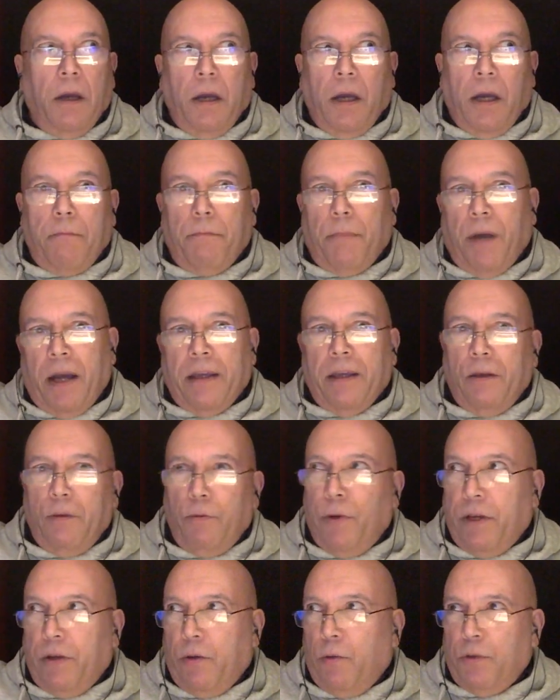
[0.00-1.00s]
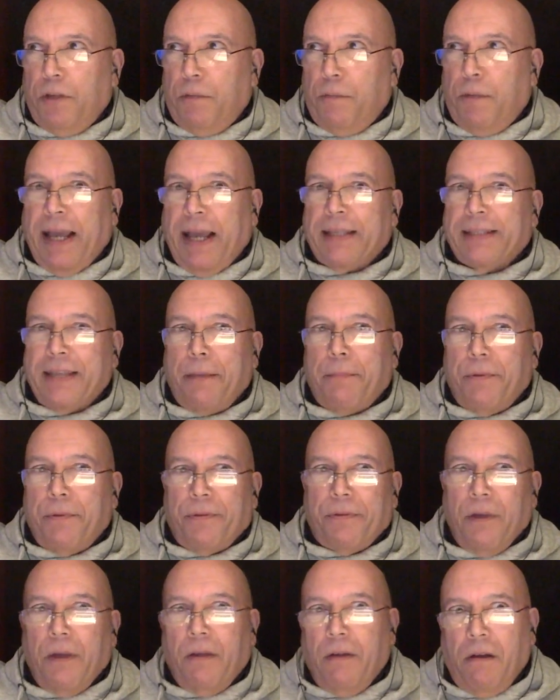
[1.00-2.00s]
hey Mikey, recorded Black
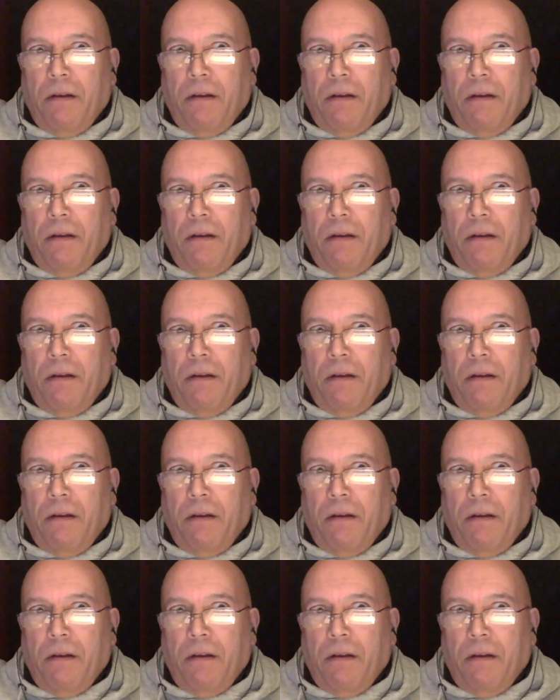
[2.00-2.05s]
Sabbath.